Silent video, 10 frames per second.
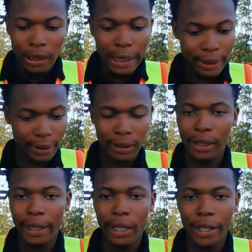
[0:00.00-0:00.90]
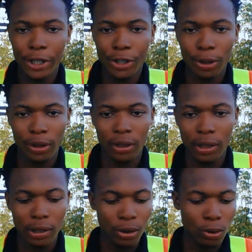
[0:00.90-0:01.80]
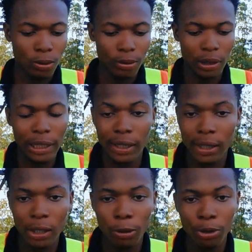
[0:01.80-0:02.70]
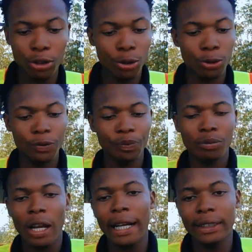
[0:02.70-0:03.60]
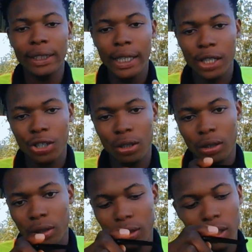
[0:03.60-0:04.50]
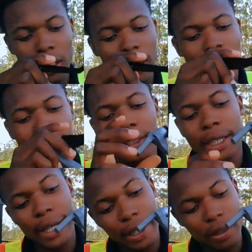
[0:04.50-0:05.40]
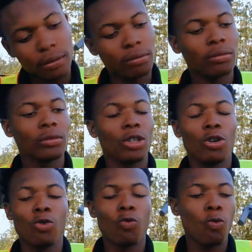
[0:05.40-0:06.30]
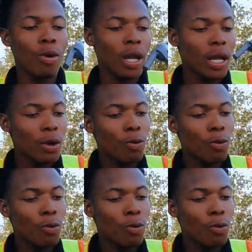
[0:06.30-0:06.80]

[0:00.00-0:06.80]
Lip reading: let's take a shot. So let's set up the drone and take a shot, and then we